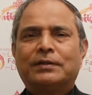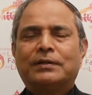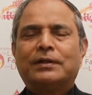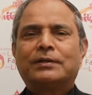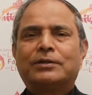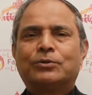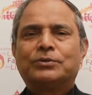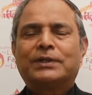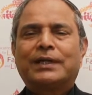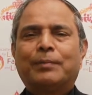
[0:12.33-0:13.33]
Lucknow is
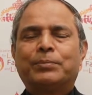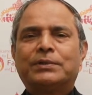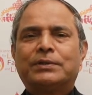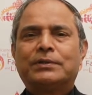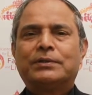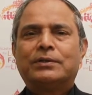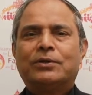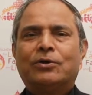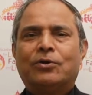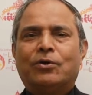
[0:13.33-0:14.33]
the capital
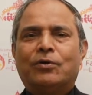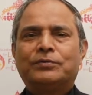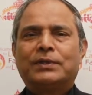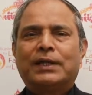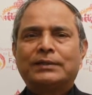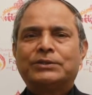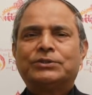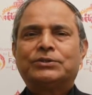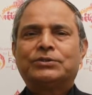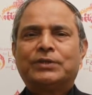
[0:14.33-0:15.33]
of the
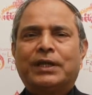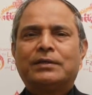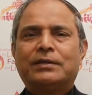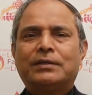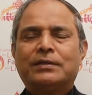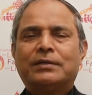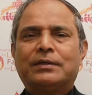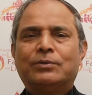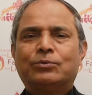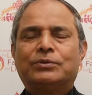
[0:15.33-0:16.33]
largest state in
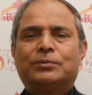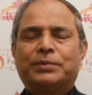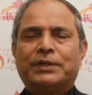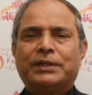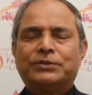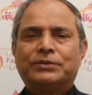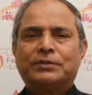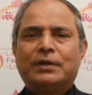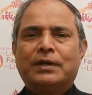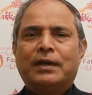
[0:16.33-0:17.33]
India, Uttar Pradesh.
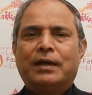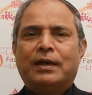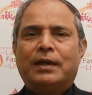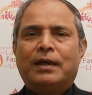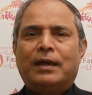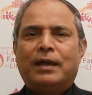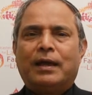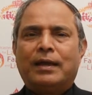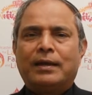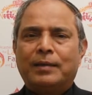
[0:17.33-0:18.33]

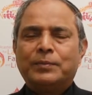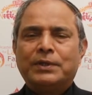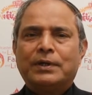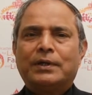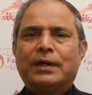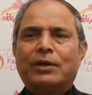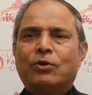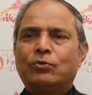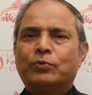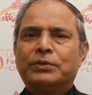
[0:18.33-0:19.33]
And I'm here
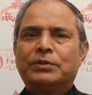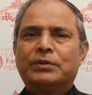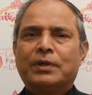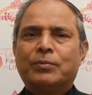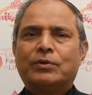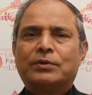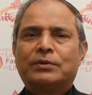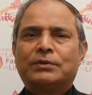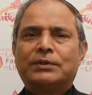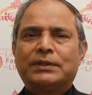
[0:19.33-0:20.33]
along with about
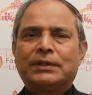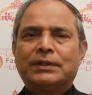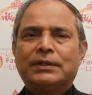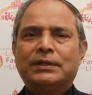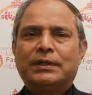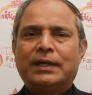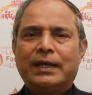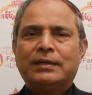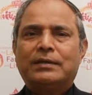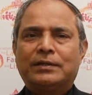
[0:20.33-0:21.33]

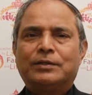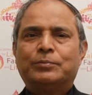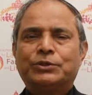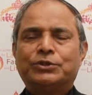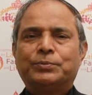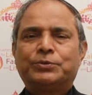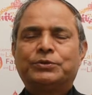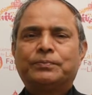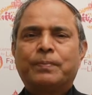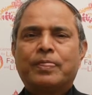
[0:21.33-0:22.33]
38 other
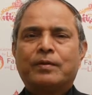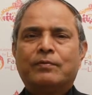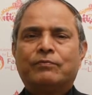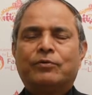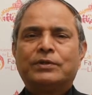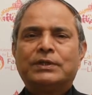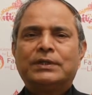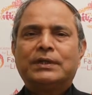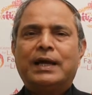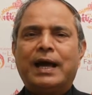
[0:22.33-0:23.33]
bishops for
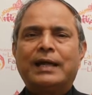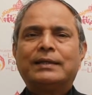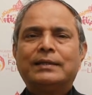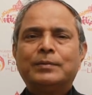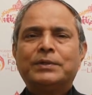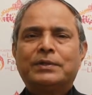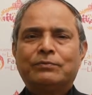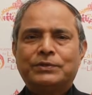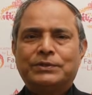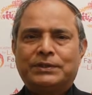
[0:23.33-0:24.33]
the Ad Limina
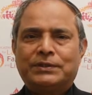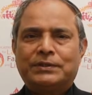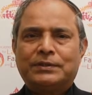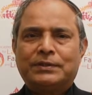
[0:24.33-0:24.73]
visit.